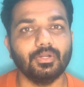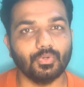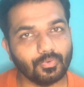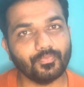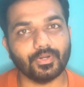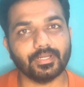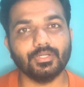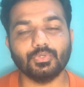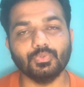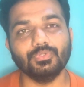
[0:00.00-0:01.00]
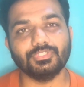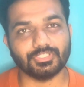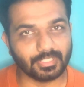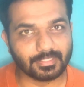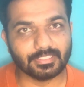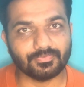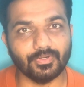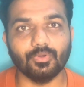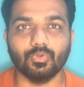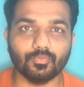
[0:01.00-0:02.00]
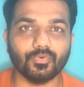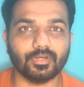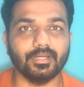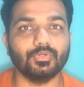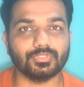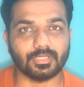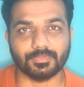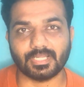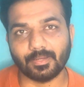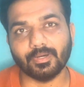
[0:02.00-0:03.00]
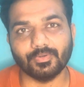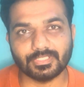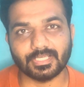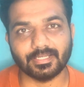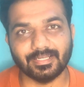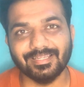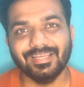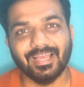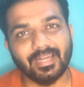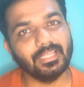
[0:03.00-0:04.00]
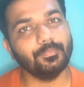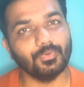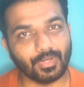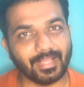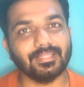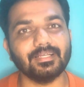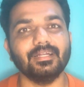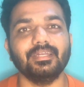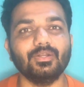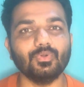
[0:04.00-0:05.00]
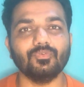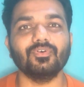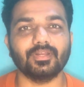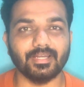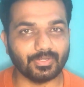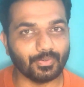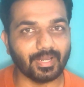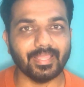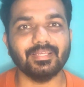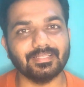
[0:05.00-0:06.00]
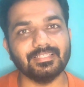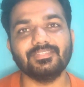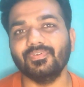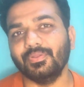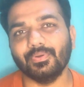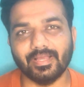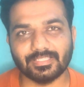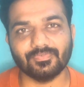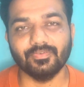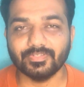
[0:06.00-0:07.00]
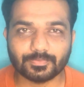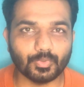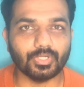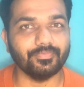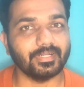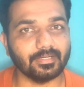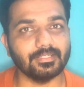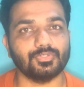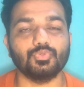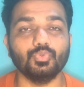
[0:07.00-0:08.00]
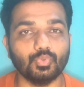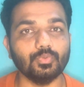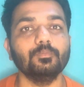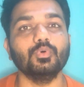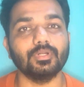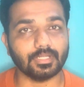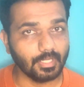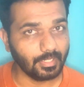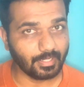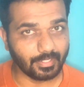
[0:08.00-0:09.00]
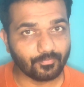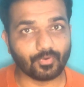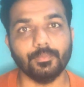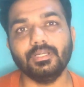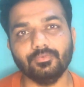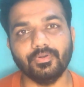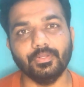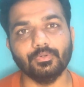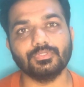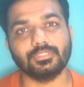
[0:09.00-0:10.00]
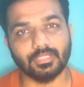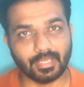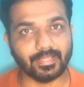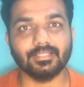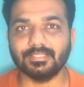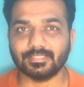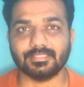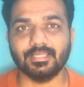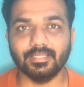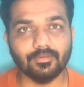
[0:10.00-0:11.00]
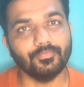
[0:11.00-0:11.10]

Don't forget to share this video. Don't forget to subscribe our channel. And if you like the content, don't forget to like this video as well, which motivate us to do more informative videos like this in